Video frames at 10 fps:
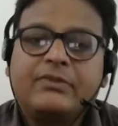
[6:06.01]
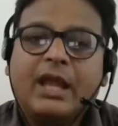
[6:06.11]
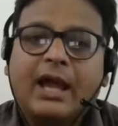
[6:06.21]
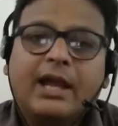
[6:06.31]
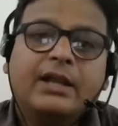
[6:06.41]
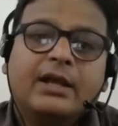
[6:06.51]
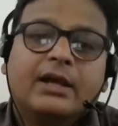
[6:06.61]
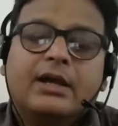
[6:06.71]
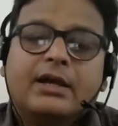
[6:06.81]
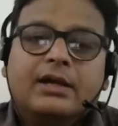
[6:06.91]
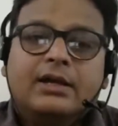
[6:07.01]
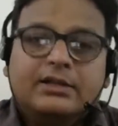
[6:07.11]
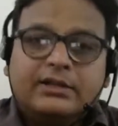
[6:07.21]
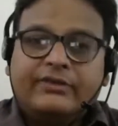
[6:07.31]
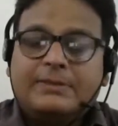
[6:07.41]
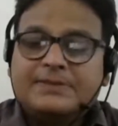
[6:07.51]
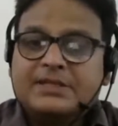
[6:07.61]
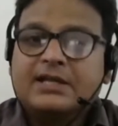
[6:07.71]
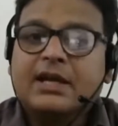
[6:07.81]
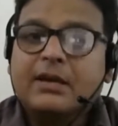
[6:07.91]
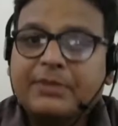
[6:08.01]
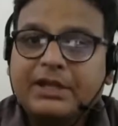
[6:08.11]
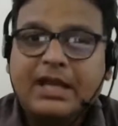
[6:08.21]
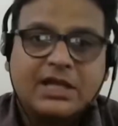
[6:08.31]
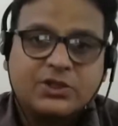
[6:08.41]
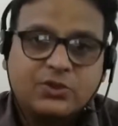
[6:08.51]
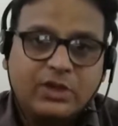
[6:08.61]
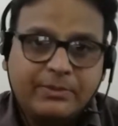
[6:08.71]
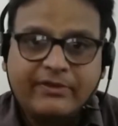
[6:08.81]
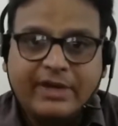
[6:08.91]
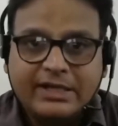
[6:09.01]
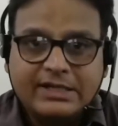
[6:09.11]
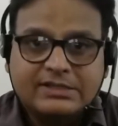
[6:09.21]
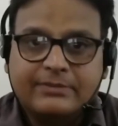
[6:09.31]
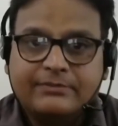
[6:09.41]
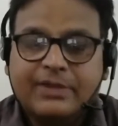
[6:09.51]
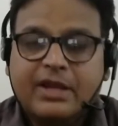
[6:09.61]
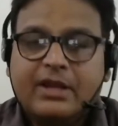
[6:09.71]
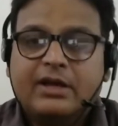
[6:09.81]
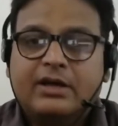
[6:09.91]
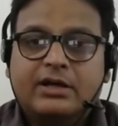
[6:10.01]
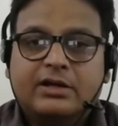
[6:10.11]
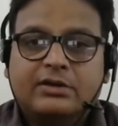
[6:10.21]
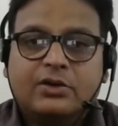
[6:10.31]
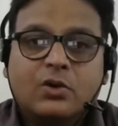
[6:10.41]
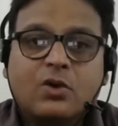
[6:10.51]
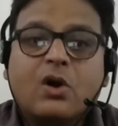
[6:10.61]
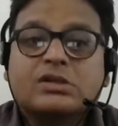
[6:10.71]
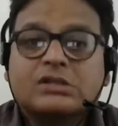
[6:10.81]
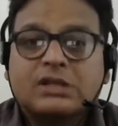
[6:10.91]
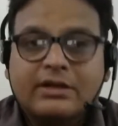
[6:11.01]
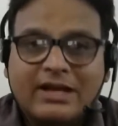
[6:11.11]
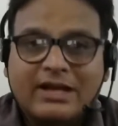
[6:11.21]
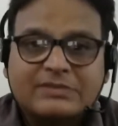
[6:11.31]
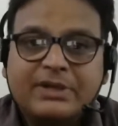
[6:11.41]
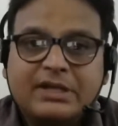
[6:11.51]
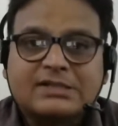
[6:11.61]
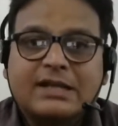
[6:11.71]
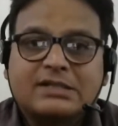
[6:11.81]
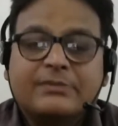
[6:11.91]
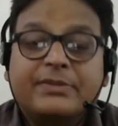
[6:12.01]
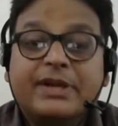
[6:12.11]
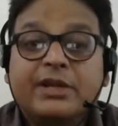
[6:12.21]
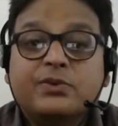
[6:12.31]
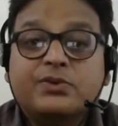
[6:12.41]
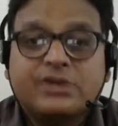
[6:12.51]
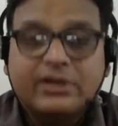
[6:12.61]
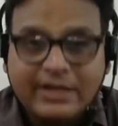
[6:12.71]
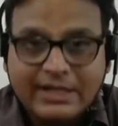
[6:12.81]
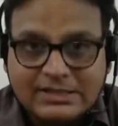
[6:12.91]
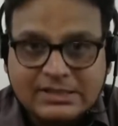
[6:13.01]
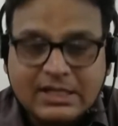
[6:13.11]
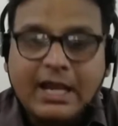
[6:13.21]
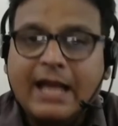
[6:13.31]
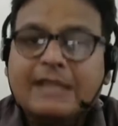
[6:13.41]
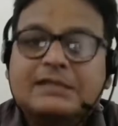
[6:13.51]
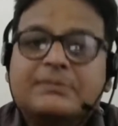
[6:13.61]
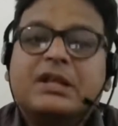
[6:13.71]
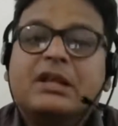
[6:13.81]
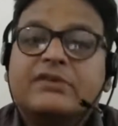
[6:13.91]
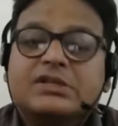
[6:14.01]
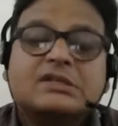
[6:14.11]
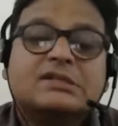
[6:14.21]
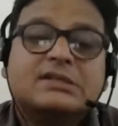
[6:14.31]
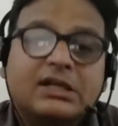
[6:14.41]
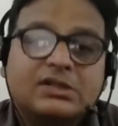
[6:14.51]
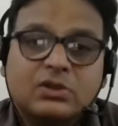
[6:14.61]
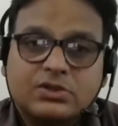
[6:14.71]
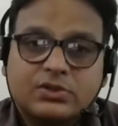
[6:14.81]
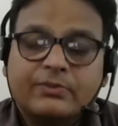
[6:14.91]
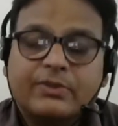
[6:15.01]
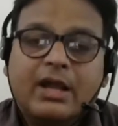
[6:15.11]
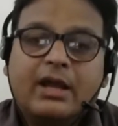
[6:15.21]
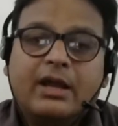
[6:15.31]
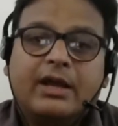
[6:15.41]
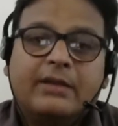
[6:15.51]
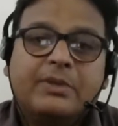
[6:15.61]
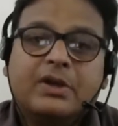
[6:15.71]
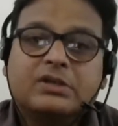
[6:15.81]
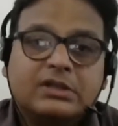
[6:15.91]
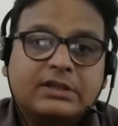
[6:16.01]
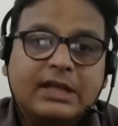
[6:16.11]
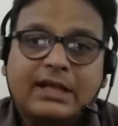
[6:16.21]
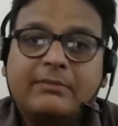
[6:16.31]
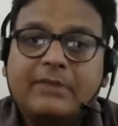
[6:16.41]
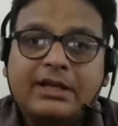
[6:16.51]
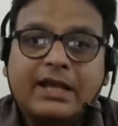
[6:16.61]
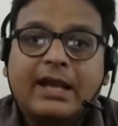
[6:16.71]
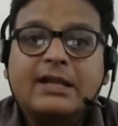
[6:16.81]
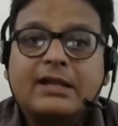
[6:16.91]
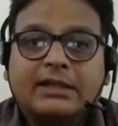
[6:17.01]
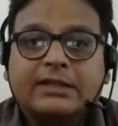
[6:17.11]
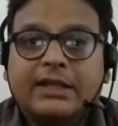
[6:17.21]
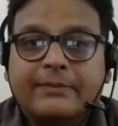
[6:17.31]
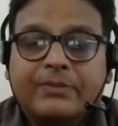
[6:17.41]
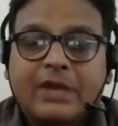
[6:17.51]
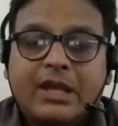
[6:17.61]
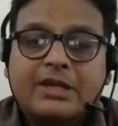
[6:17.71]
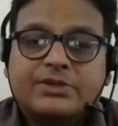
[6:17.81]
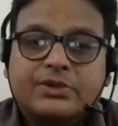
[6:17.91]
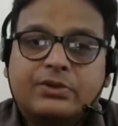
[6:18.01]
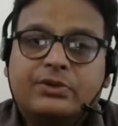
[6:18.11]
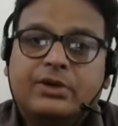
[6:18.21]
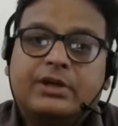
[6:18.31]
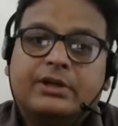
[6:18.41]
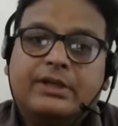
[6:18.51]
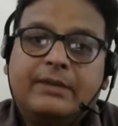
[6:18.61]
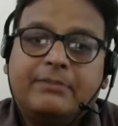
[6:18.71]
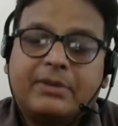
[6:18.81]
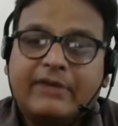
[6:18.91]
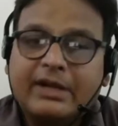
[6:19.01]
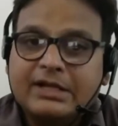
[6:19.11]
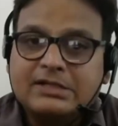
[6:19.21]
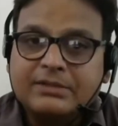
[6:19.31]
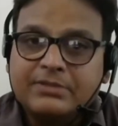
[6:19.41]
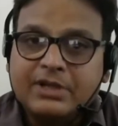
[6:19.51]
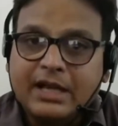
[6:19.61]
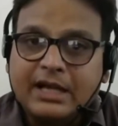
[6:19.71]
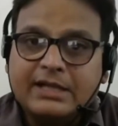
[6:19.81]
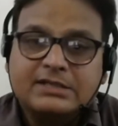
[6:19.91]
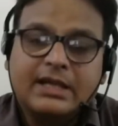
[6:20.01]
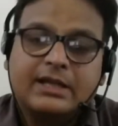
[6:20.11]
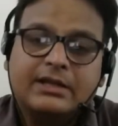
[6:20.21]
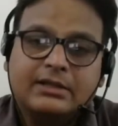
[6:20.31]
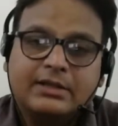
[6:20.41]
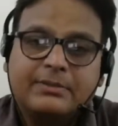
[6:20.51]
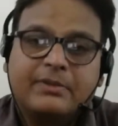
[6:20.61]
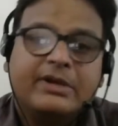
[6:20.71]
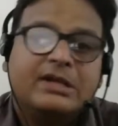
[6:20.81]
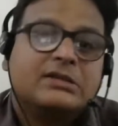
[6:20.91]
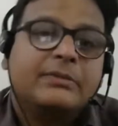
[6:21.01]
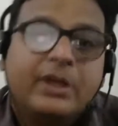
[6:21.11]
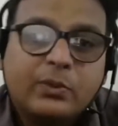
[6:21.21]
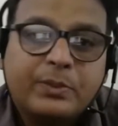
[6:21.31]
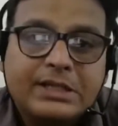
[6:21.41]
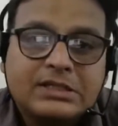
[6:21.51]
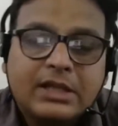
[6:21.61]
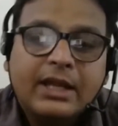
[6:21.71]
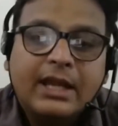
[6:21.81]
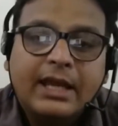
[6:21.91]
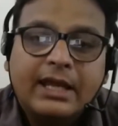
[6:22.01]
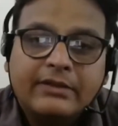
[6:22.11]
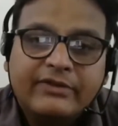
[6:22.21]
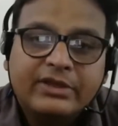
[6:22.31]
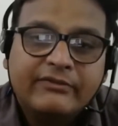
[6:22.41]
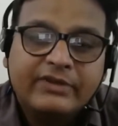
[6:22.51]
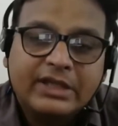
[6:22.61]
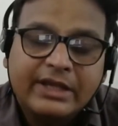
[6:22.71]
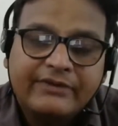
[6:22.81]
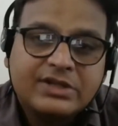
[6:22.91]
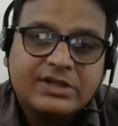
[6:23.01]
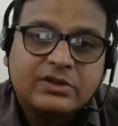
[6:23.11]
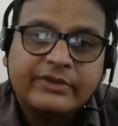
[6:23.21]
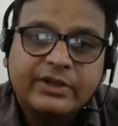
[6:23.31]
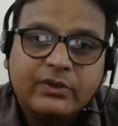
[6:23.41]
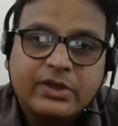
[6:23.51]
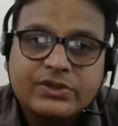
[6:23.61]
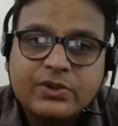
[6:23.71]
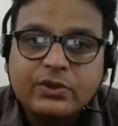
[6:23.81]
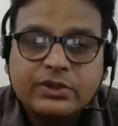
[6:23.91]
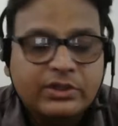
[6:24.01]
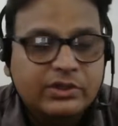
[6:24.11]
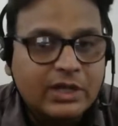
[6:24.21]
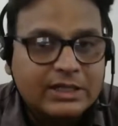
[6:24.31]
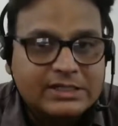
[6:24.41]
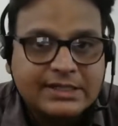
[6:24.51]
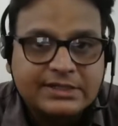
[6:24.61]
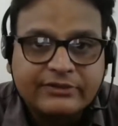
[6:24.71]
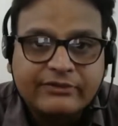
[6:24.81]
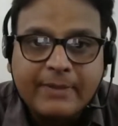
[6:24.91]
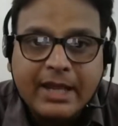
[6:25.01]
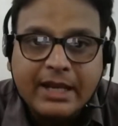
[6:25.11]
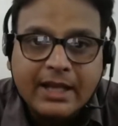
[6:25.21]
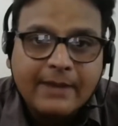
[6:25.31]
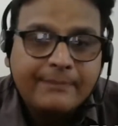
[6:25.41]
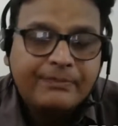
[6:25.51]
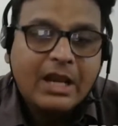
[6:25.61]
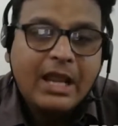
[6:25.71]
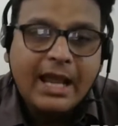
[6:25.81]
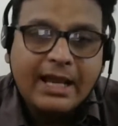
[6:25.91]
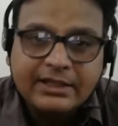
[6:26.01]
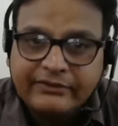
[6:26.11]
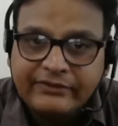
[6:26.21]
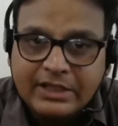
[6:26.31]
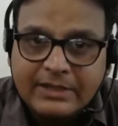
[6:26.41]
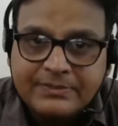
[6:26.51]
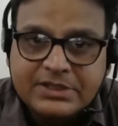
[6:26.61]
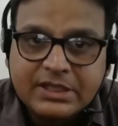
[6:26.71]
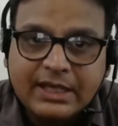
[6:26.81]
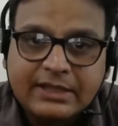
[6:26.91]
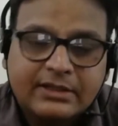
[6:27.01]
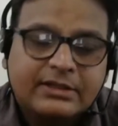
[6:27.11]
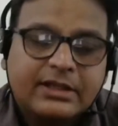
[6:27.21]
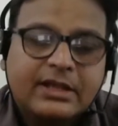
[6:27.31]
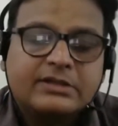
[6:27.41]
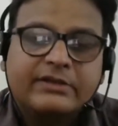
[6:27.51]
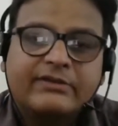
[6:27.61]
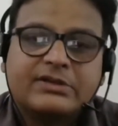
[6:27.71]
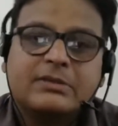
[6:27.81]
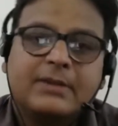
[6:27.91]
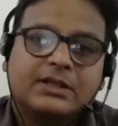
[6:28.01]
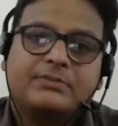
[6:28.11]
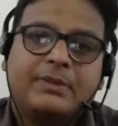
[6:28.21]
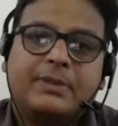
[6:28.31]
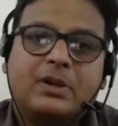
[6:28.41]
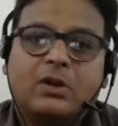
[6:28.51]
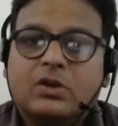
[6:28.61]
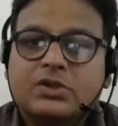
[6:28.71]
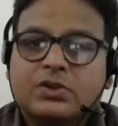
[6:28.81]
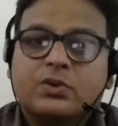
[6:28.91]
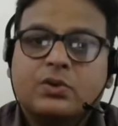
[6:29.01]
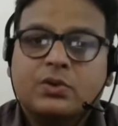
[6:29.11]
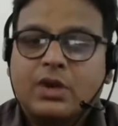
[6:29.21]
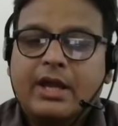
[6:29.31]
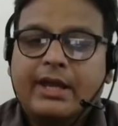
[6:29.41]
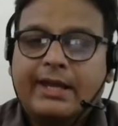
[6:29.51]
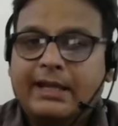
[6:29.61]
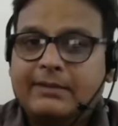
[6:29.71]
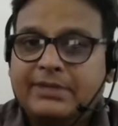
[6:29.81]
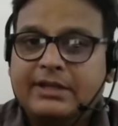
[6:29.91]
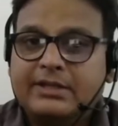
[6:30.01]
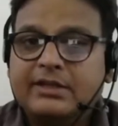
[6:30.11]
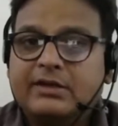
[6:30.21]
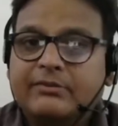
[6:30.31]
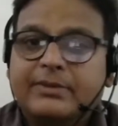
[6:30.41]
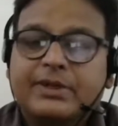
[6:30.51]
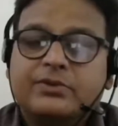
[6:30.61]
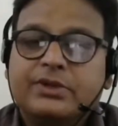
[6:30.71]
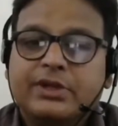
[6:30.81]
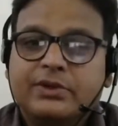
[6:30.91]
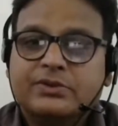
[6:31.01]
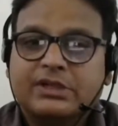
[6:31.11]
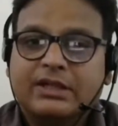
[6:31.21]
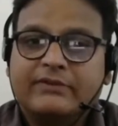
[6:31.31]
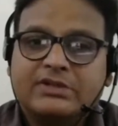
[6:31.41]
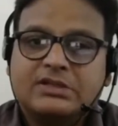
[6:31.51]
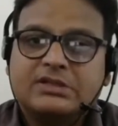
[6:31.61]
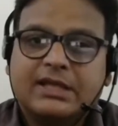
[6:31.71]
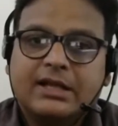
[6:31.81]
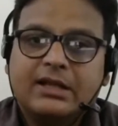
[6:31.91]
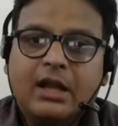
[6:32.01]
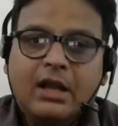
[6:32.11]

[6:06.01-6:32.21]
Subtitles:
And the Philips India company actually provided some low cost transmitters at some reduced rates, and some television sets also. And because that time India had nothing, so they provided some grants, and they provided some equipments. And with the efforts of the UNESCO, the United States of America, and the Philips, and there were some other people also who helped the Indian government to introduce a television channel.